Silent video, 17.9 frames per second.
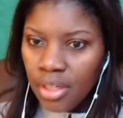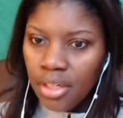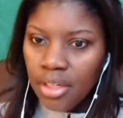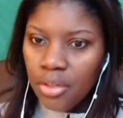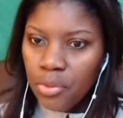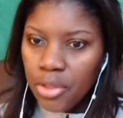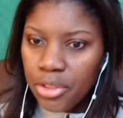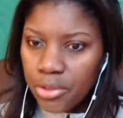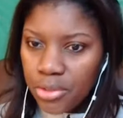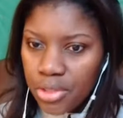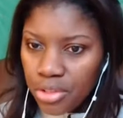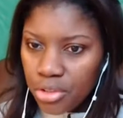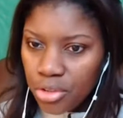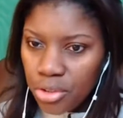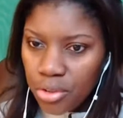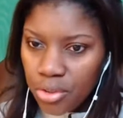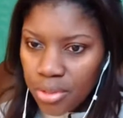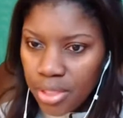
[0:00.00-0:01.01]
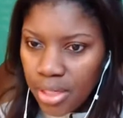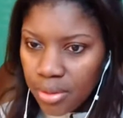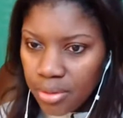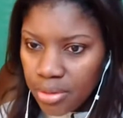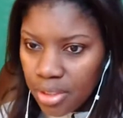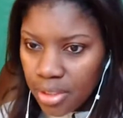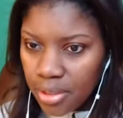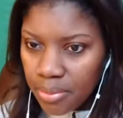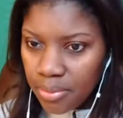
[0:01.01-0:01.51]
And Rachel says, shows how
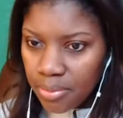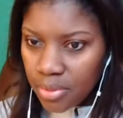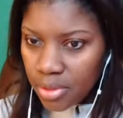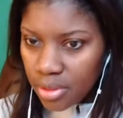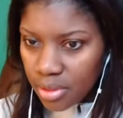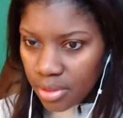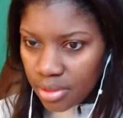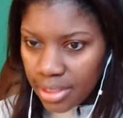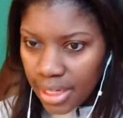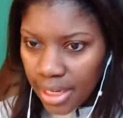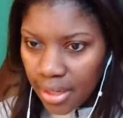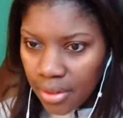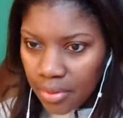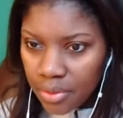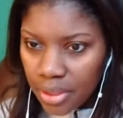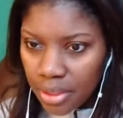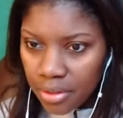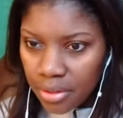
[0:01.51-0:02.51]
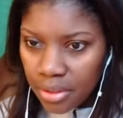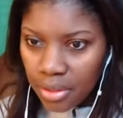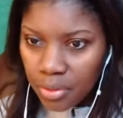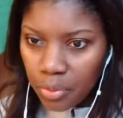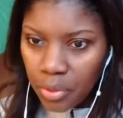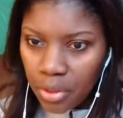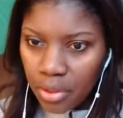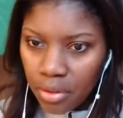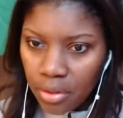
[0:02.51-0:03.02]
dumbed down they think
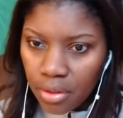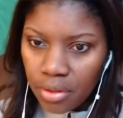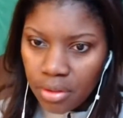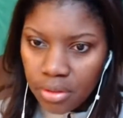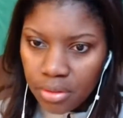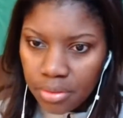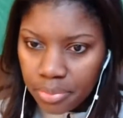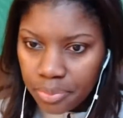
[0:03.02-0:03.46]
we are.